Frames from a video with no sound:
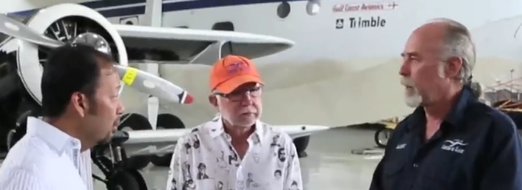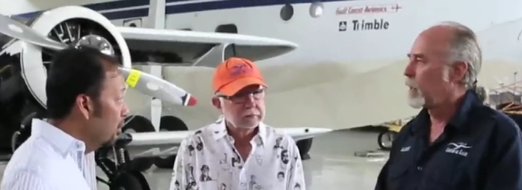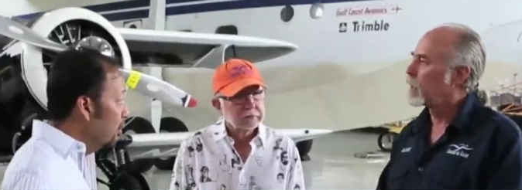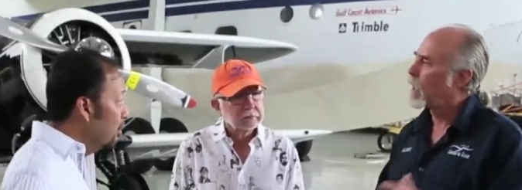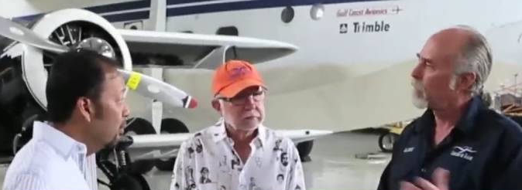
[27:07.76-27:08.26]

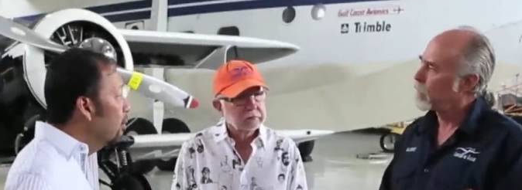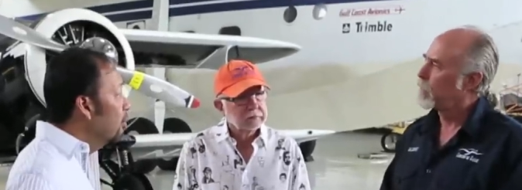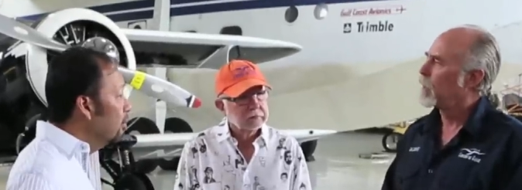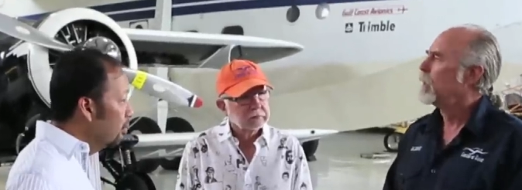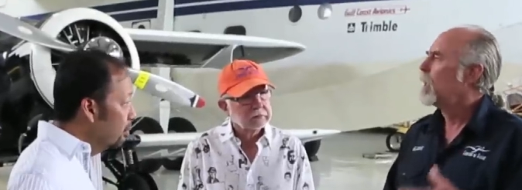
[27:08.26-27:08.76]
Speaker 1: period, kind of from
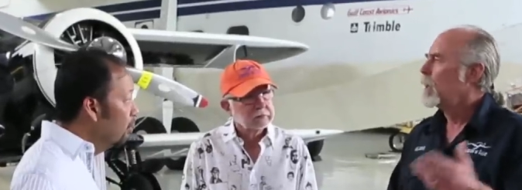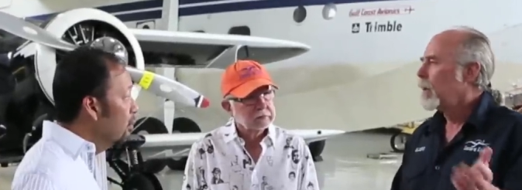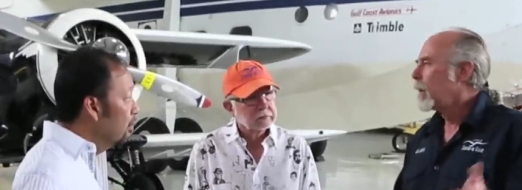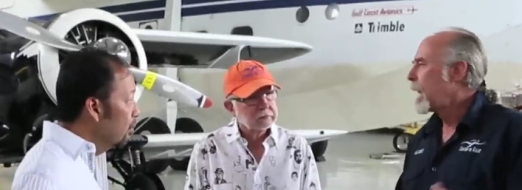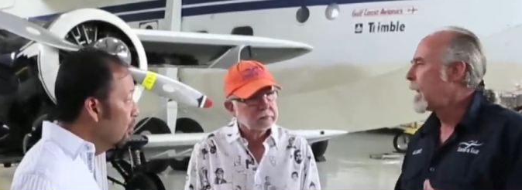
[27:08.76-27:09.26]
the
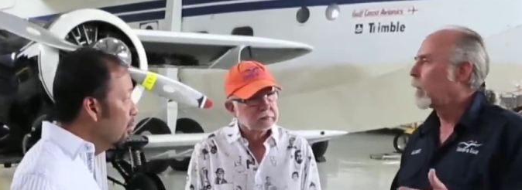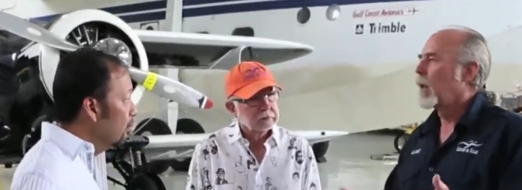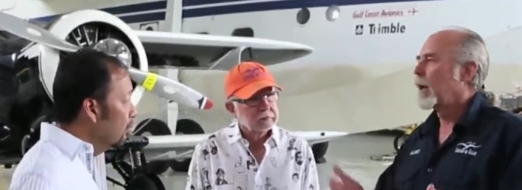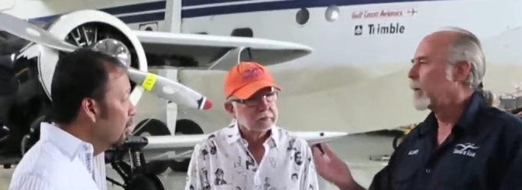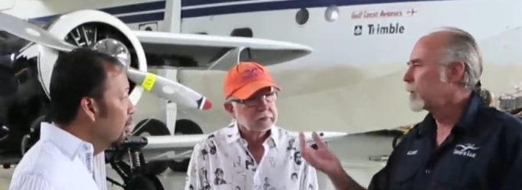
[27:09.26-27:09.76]
hang
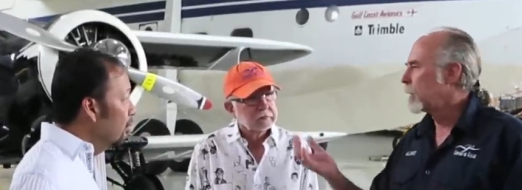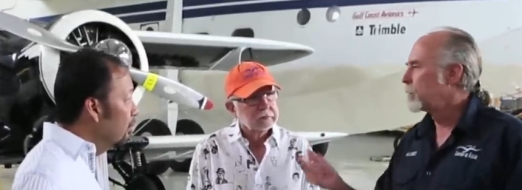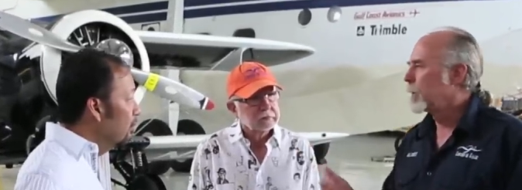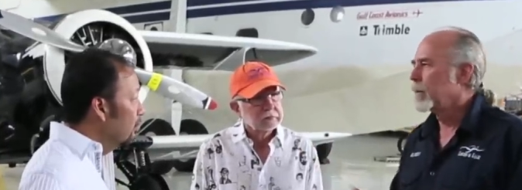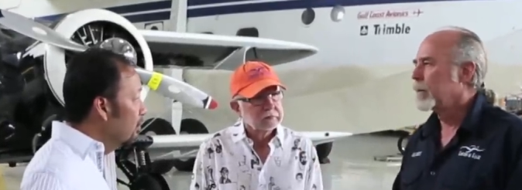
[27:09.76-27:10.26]
gliders up
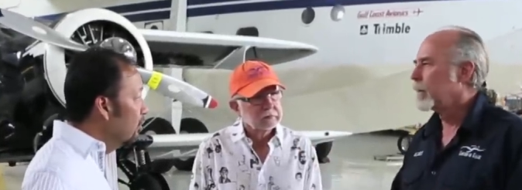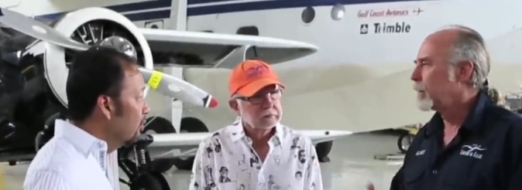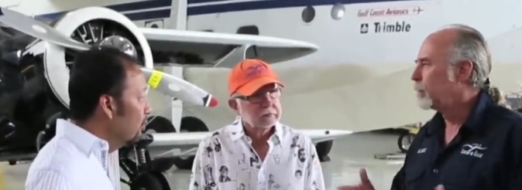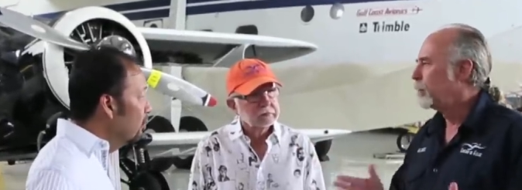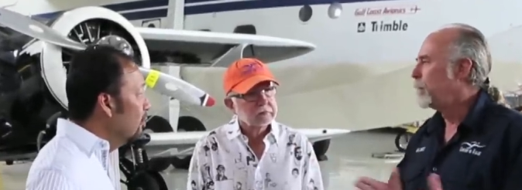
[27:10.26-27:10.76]
to the
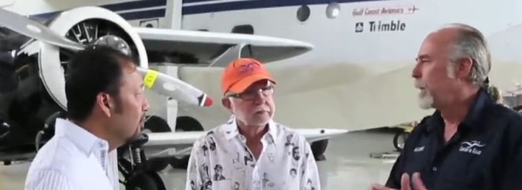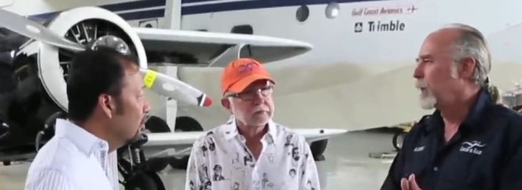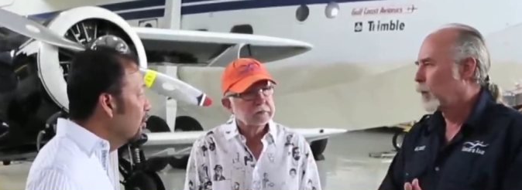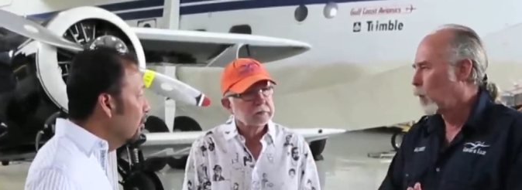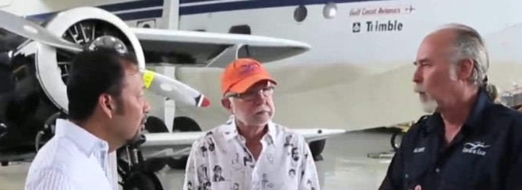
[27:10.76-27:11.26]

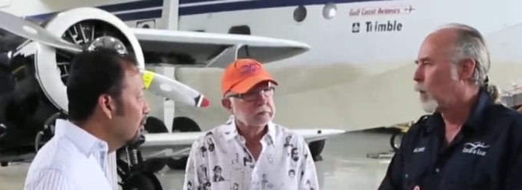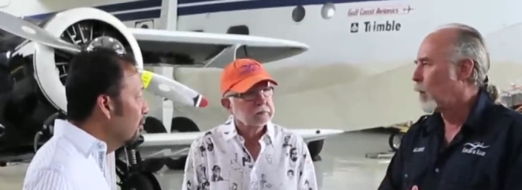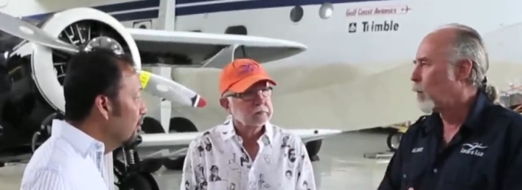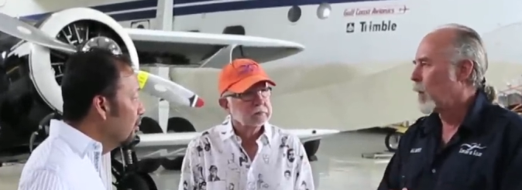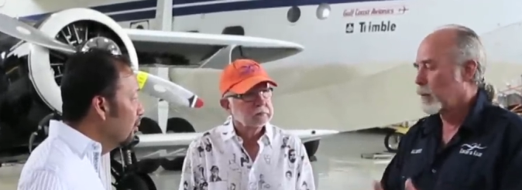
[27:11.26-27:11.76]
beginning of World War
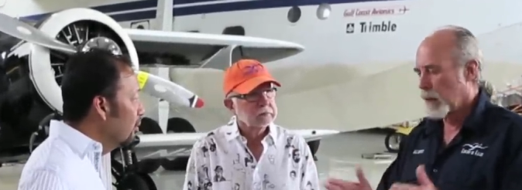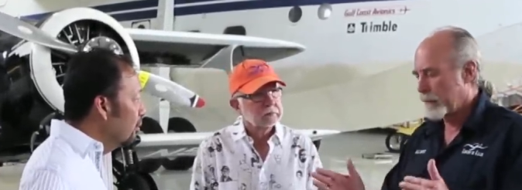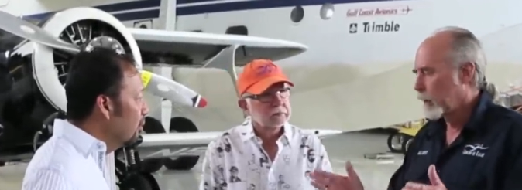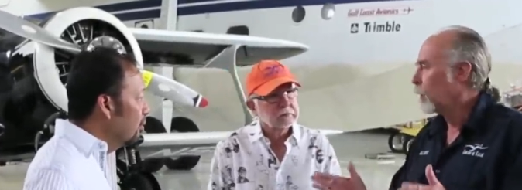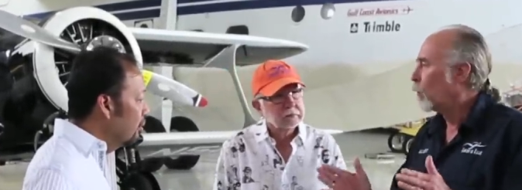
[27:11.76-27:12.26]
One. We'll have
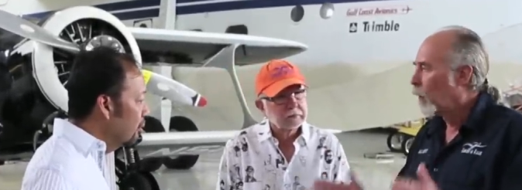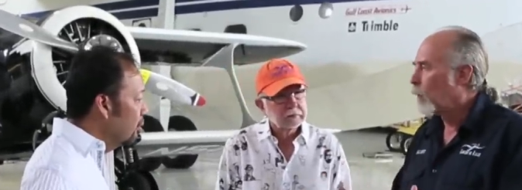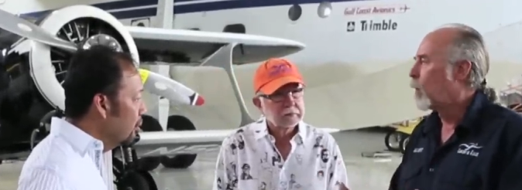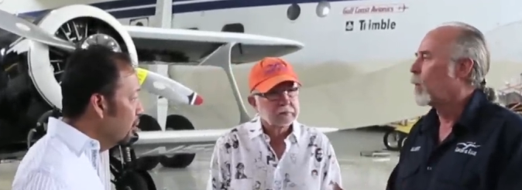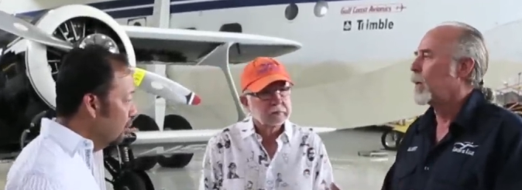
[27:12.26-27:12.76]
a little World
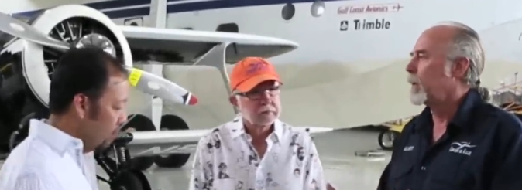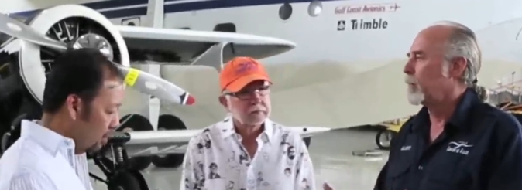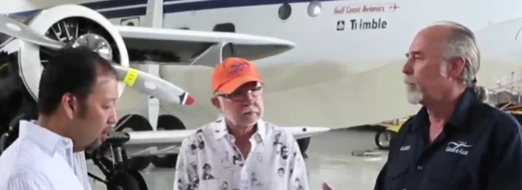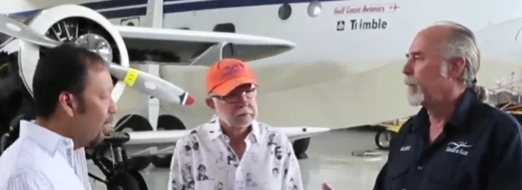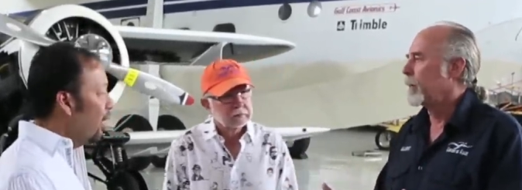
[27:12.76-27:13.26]
War One
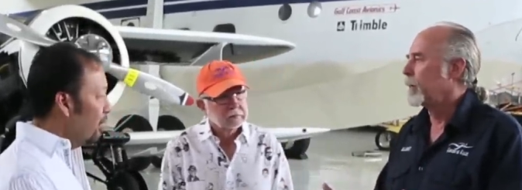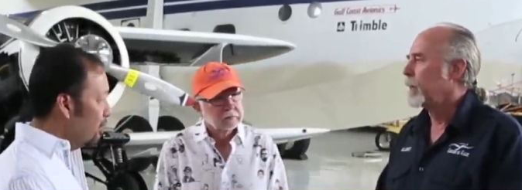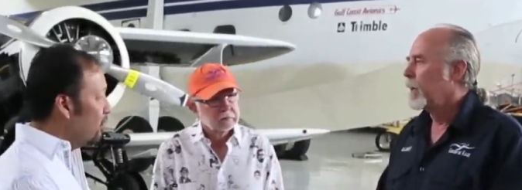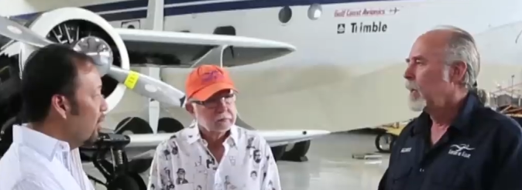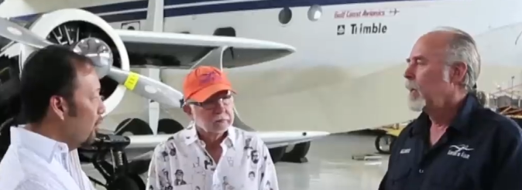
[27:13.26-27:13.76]
airfield.
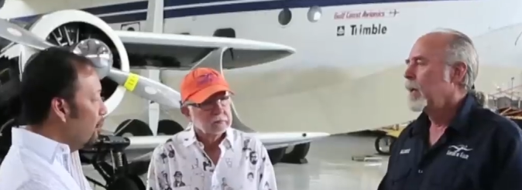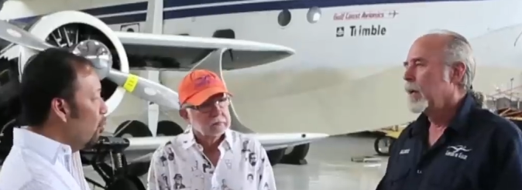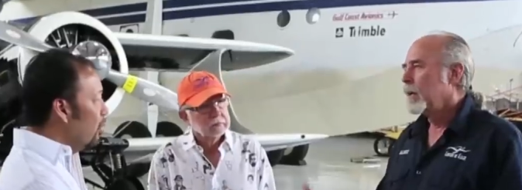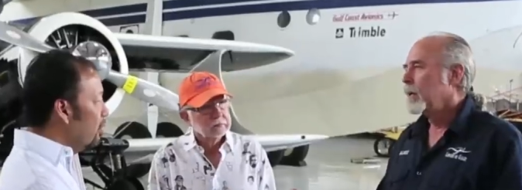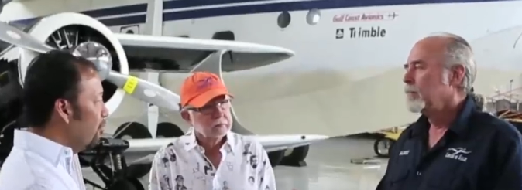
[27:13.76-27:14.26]
Speaker 2: Yeah, so that'll be
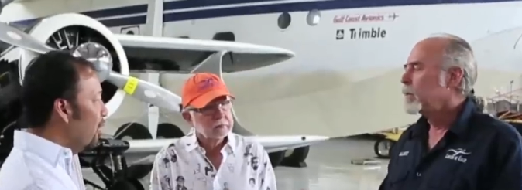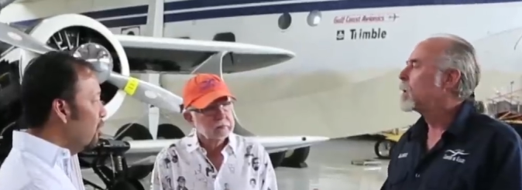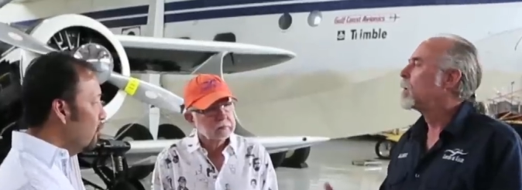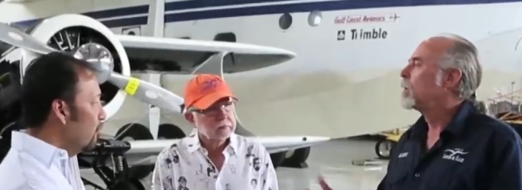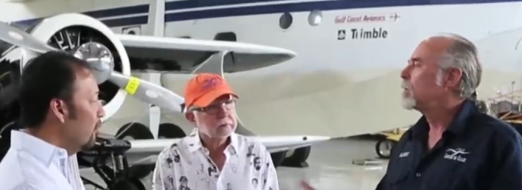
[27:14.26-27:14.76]
one
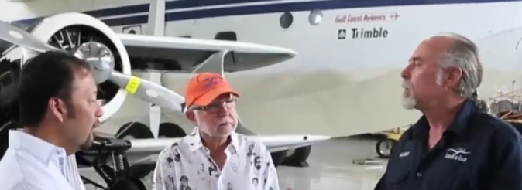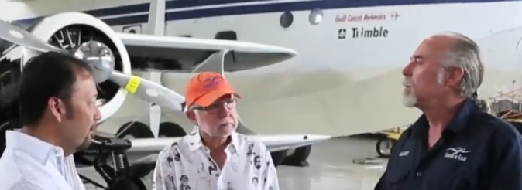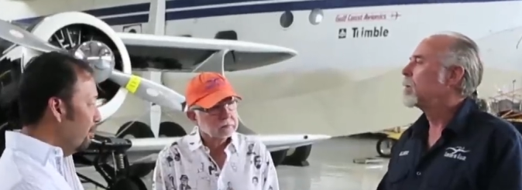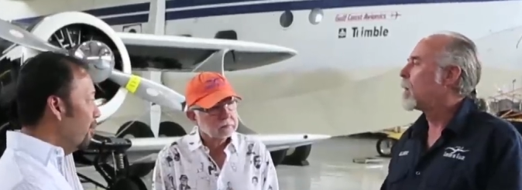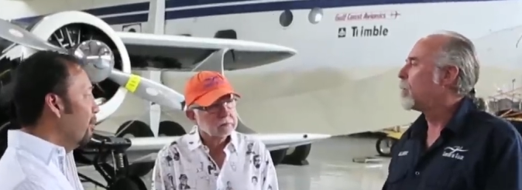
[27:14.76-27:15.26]
defined zone, yeah.
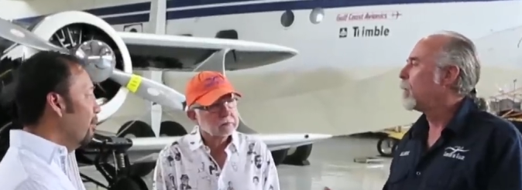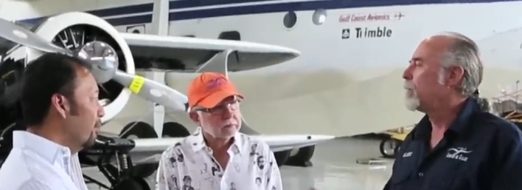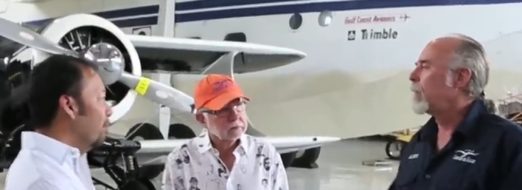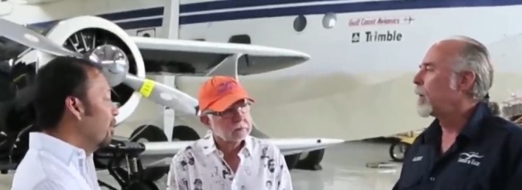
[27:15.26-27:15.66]
Speaker 1: Couple of